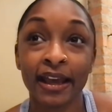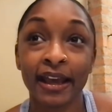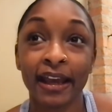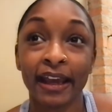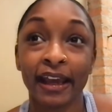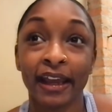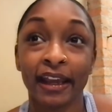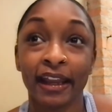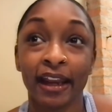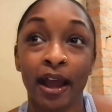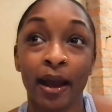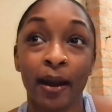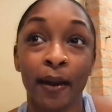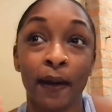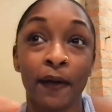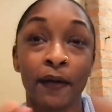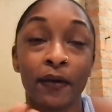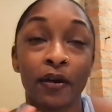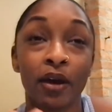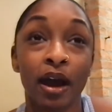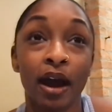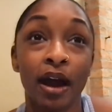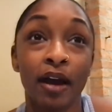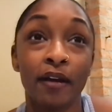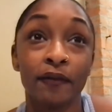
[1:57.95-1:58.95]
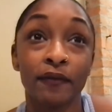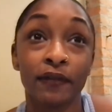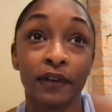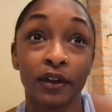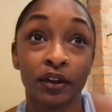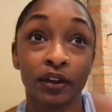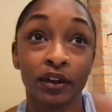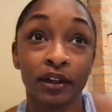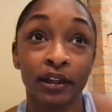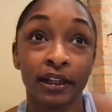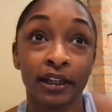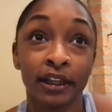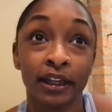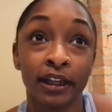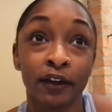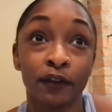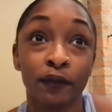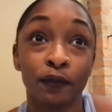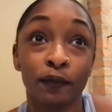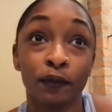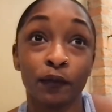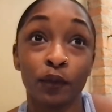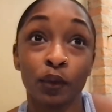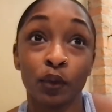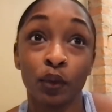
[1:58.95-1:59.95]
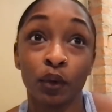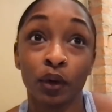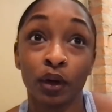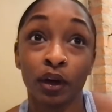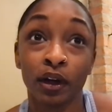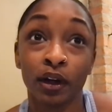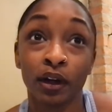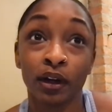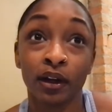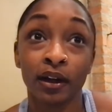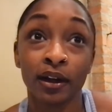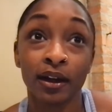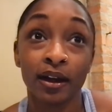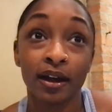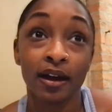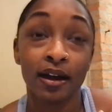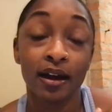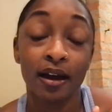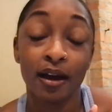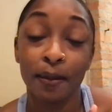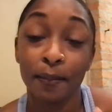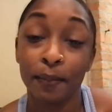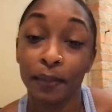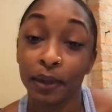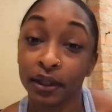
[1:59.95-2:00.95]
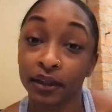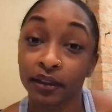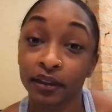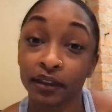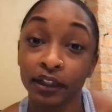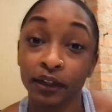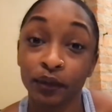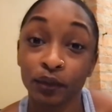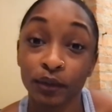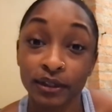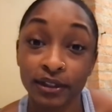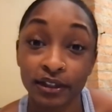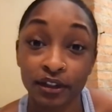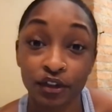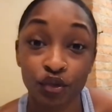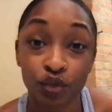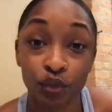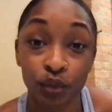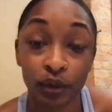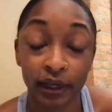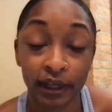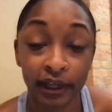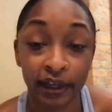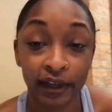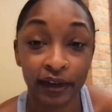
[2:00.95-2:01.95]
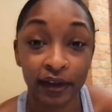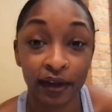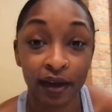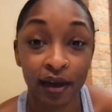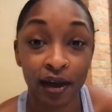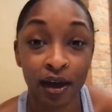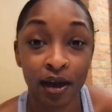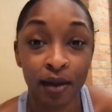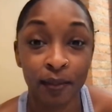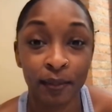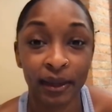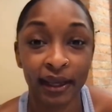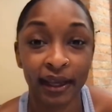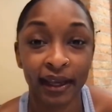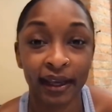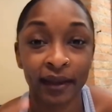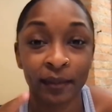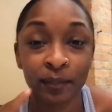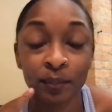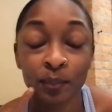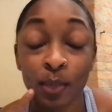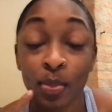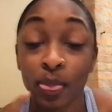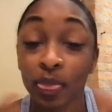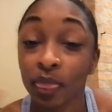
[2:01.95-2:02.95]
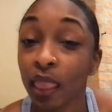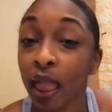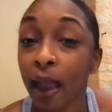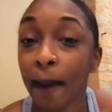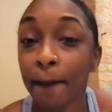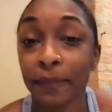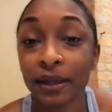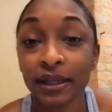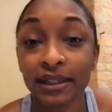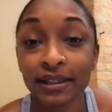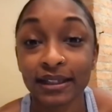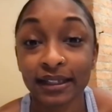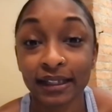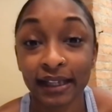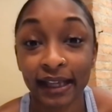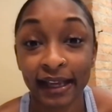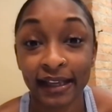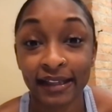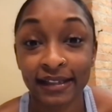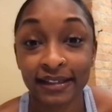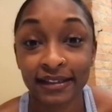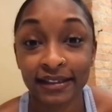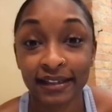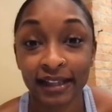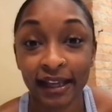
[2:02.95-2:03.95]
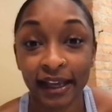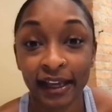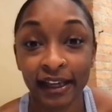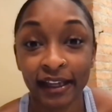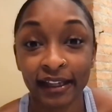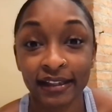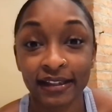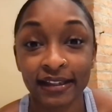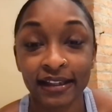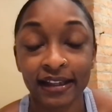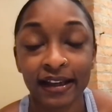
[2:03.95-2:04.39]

and I filled it in for a monthly residual income, and I put today's date